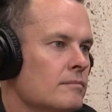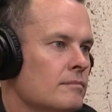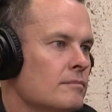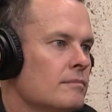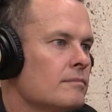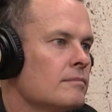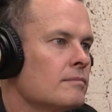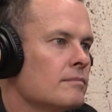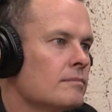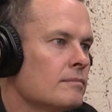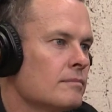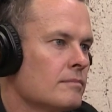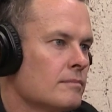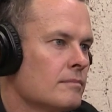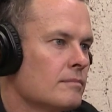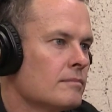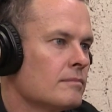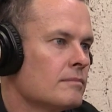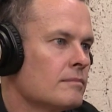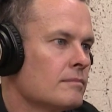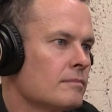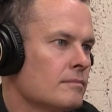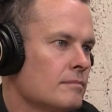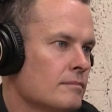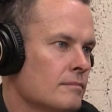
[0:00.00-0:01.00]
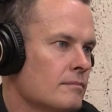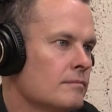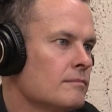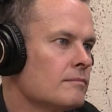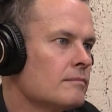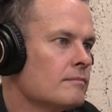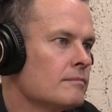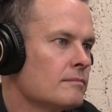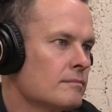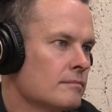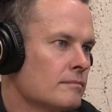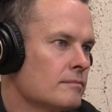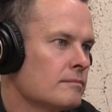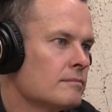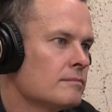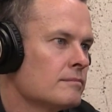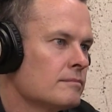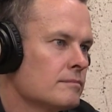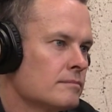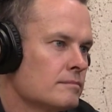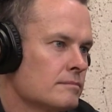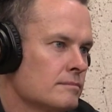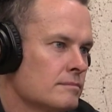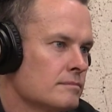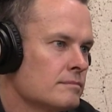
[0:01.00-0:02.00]

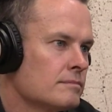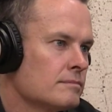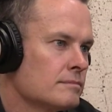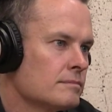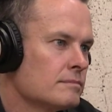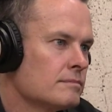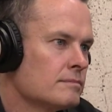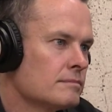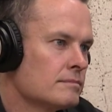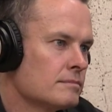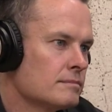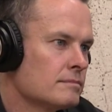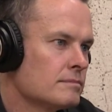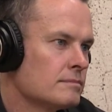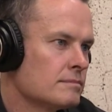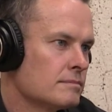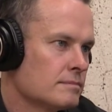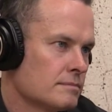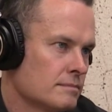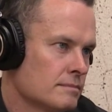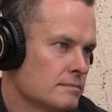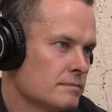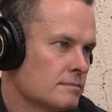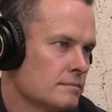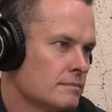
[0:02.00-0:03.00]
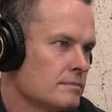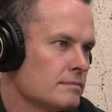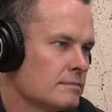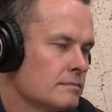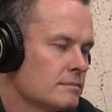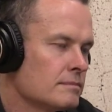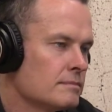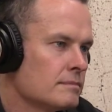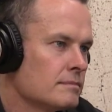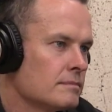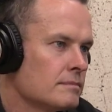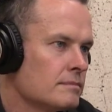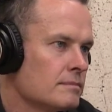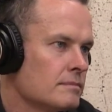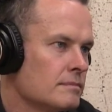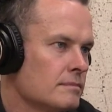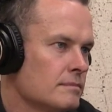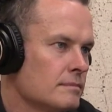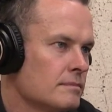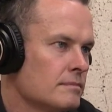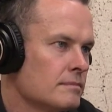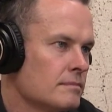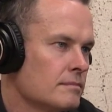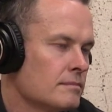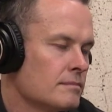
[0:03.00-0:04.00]

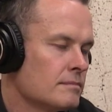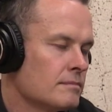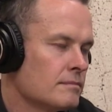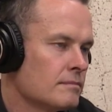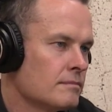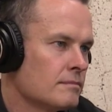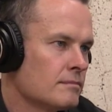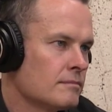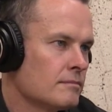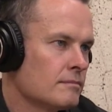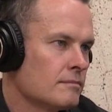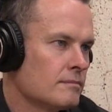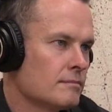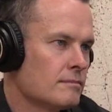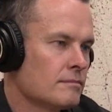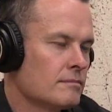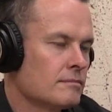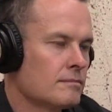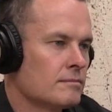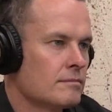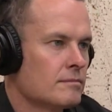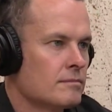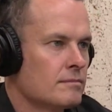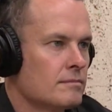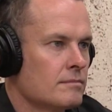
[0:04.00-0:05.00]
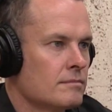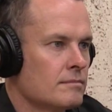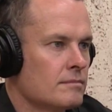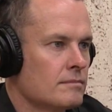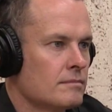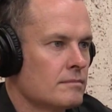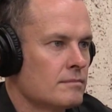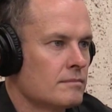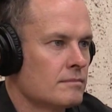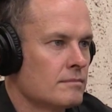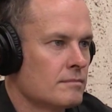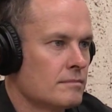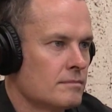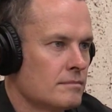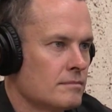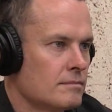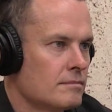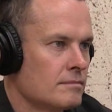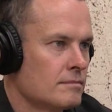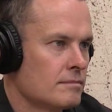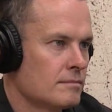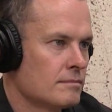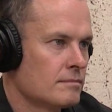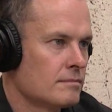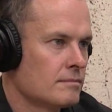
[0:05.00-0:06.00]

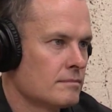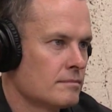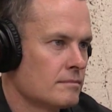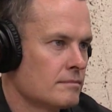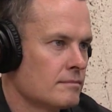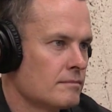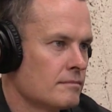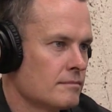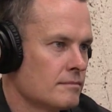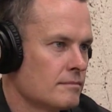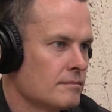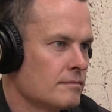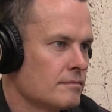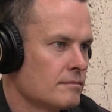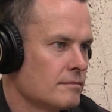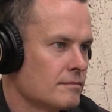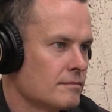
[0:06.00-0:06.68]
(silent)